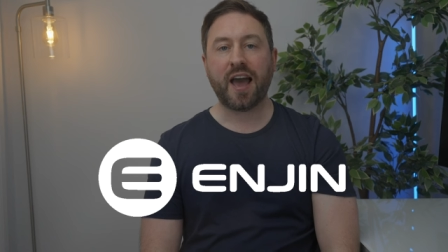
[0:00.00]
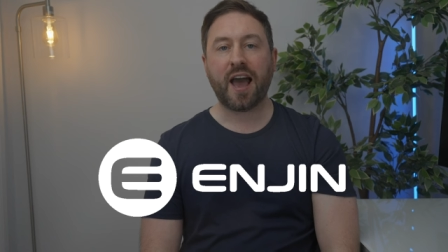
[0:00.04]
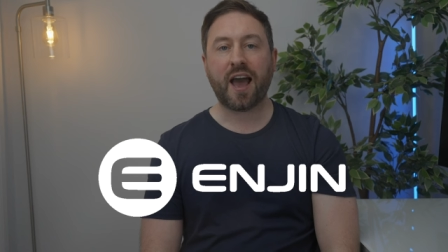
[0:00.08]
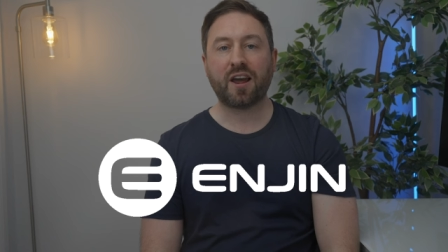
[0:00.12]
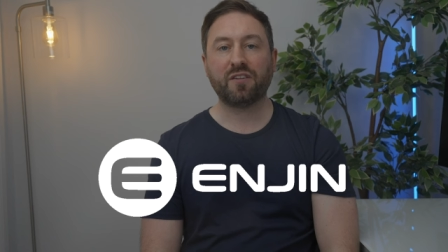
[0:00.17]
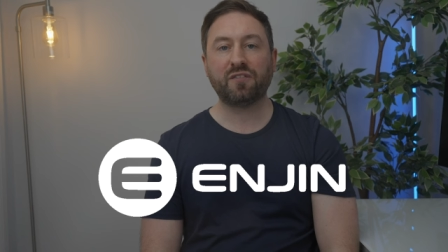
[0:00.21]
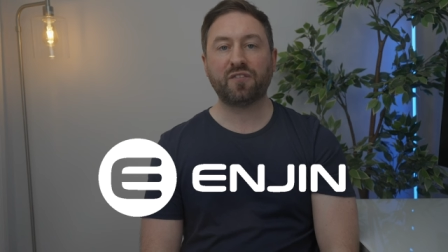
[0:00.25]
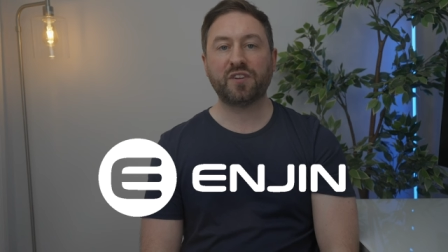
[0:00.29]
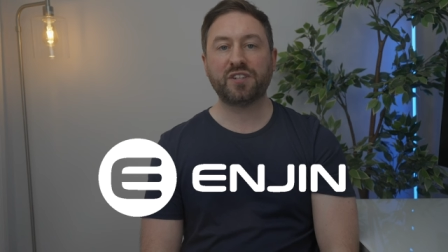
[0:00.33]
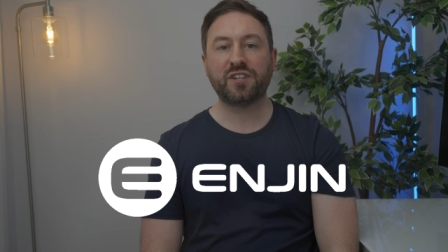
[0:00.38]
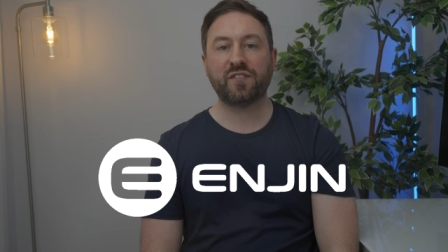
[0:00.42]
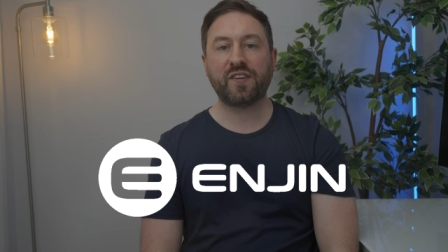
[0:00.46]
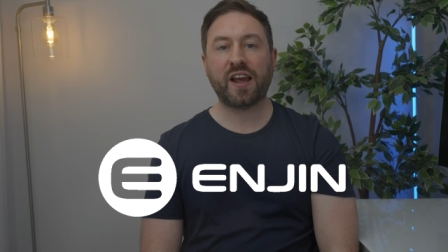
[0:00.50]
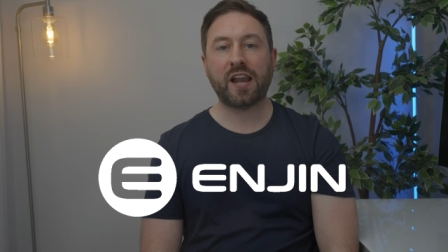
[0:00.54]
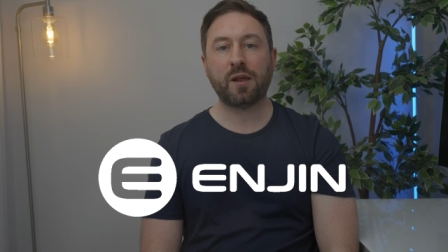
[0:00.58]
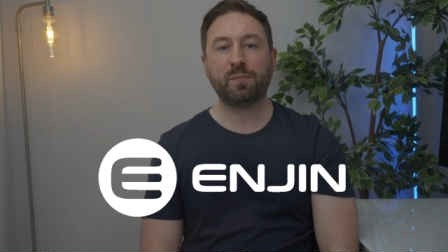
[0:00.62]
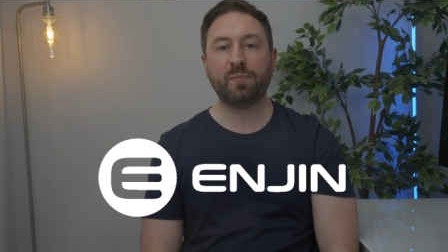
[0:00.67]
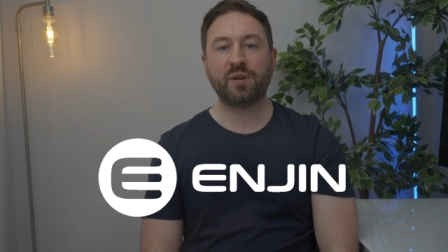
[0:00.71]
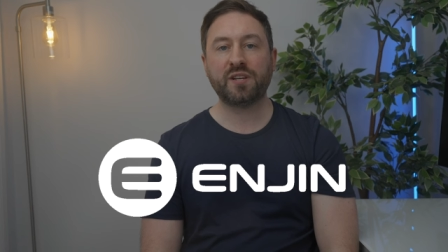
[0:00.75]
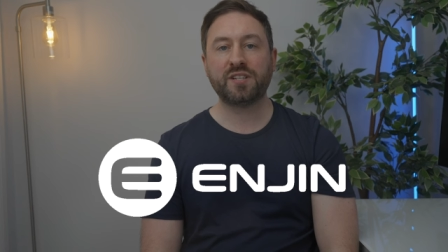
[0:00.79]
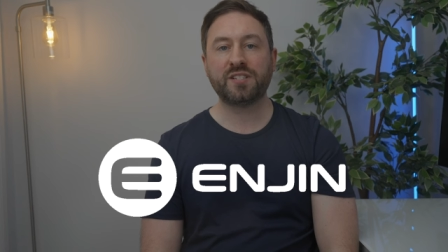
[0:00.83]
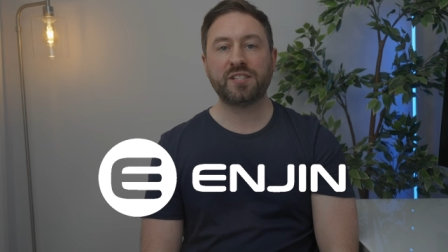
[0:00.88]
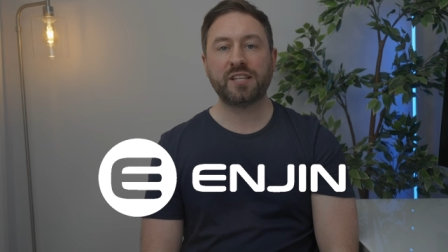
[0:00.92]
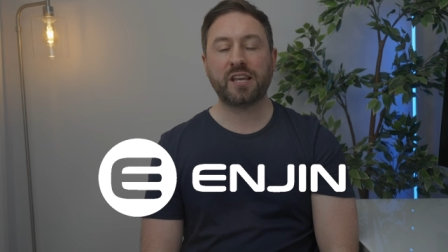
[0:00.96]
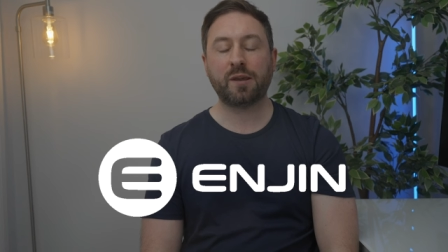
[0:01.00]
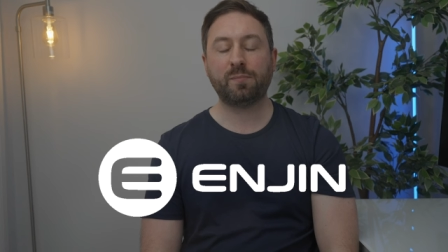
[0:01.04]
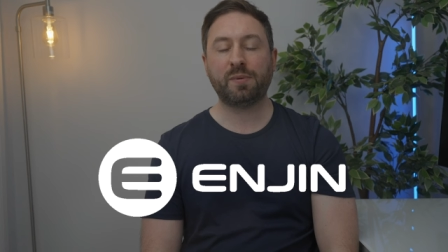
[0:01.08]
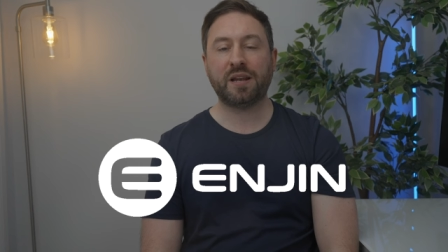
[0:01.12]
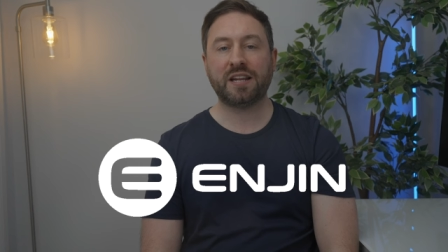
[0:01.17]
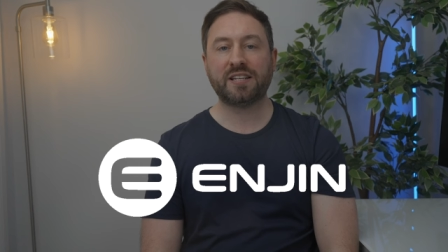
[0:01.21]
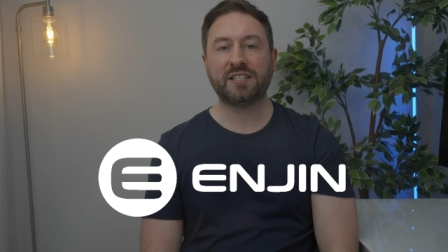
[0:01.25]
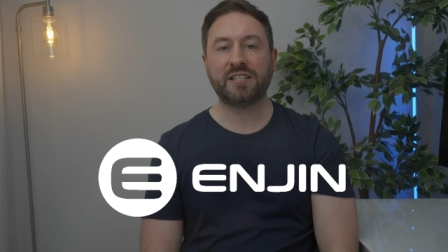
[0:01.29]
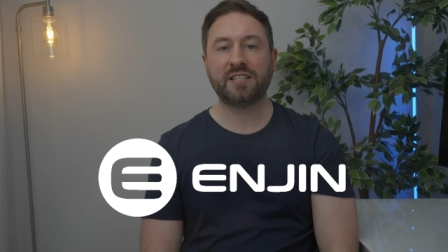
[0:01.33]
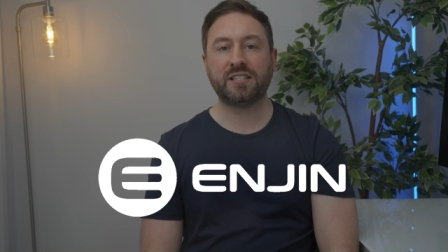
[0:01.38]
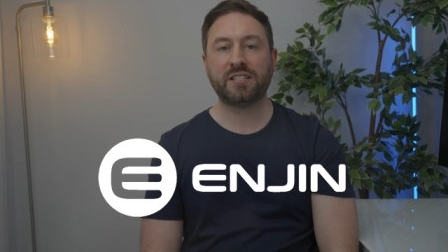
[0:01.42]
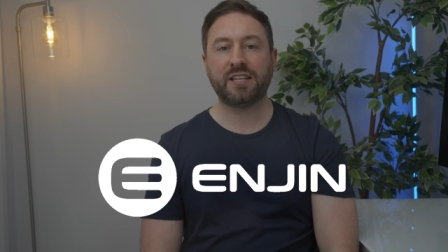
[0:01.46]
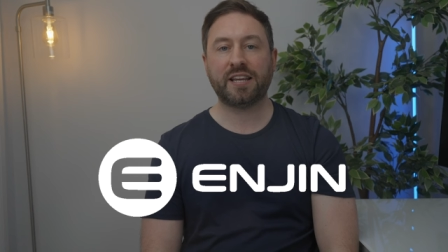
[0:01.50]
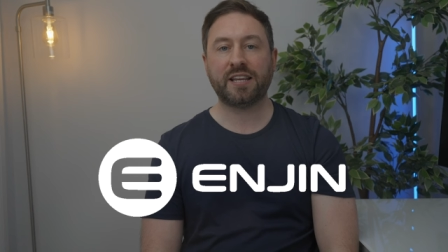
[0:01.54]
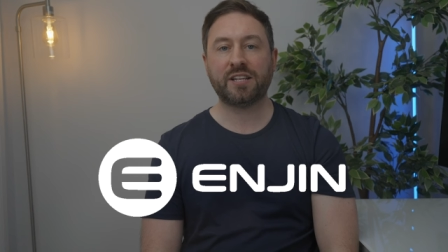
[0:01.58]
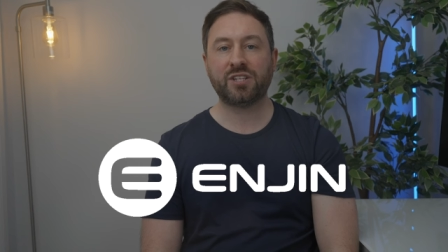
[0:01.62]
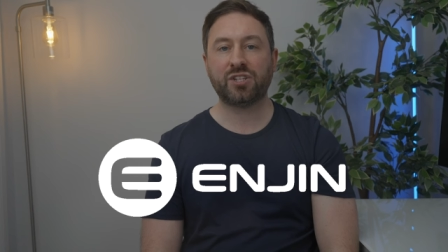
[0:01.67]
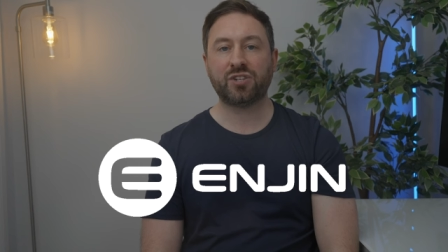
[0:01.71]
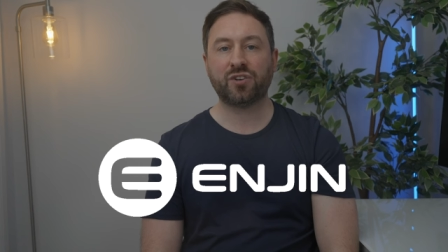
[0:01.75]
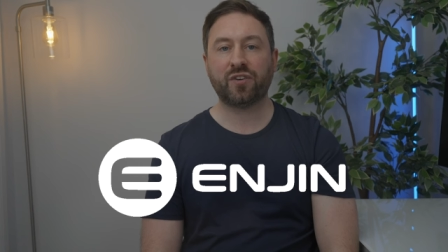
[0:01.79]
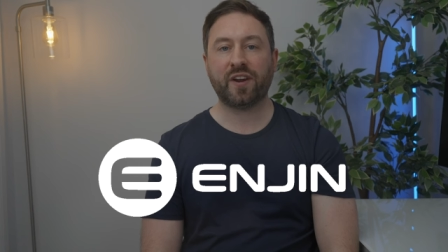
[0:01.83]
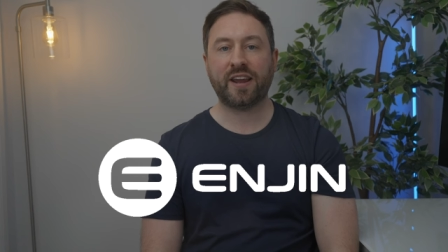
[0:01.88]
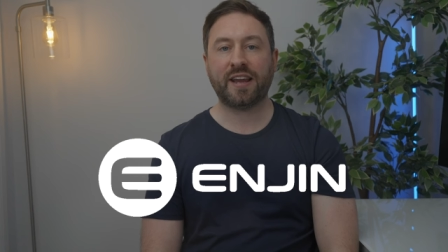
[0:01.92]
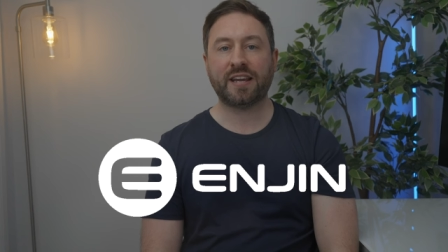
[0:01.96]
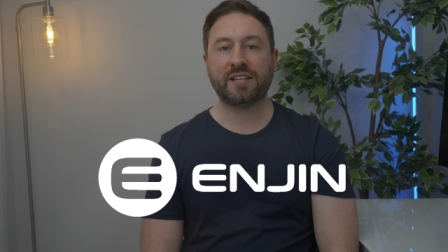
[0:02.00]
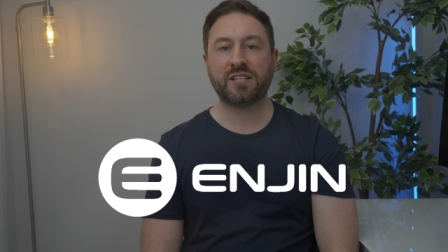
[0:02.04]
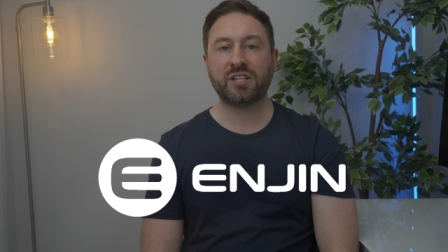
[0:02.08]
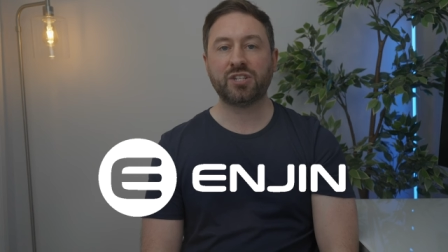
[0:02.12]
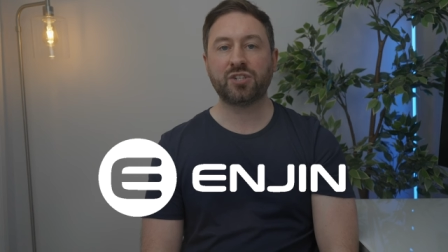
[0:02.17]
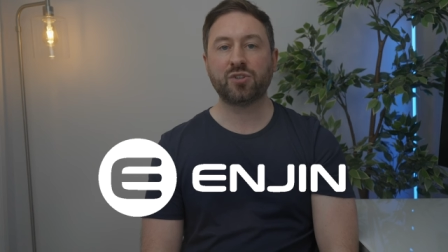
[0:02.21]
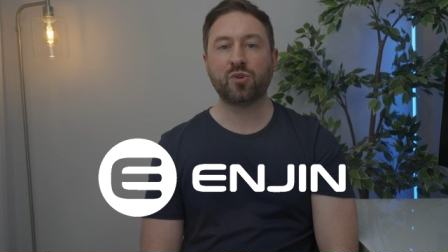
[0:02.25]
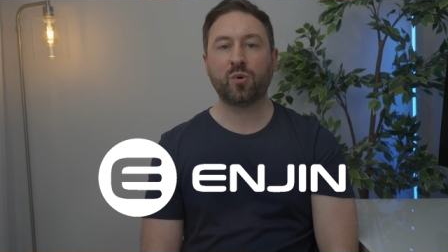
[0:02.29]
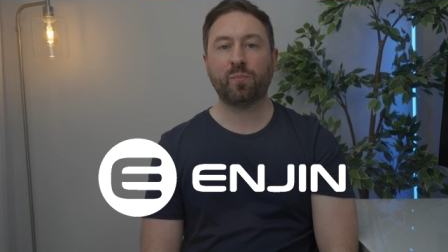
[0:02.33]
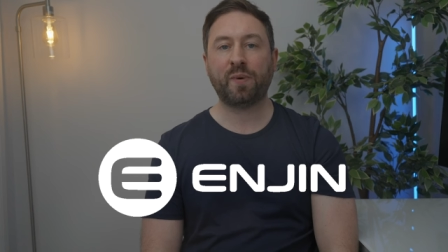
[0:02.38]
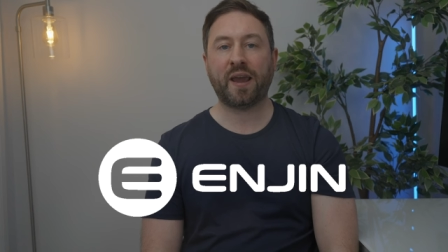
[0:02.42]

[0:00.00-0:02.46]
and for developers, the ability to integrate additional